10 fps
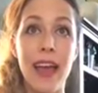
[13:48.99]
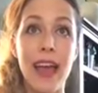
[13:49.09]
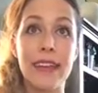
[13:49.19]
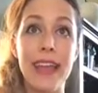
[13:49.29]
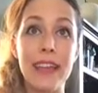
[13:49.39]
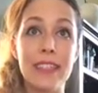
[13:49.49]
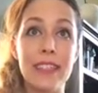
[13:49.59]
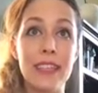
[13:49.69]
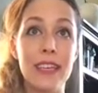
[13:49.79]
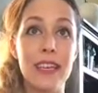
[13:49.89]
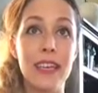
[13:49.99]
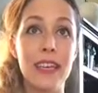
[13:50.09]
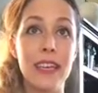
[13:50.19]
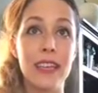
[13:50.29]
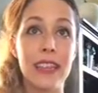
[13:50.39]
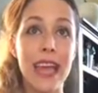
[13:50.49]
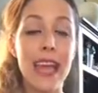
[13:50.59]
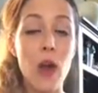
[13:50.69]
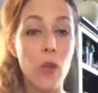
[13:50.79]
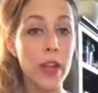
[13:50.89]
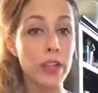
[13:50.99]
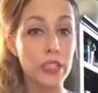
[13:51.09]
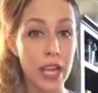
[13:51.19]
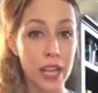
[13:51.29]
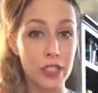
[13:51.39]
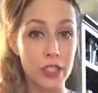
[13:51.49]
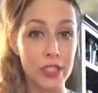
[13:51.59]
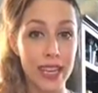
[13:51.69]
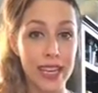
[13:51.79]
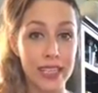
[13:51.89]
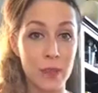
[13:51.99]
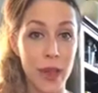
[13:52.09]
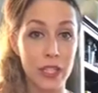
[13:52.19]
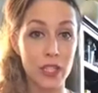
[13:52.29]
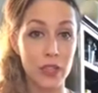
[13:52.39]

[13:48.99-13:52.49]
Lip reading: And next, lay out what your challengers can expect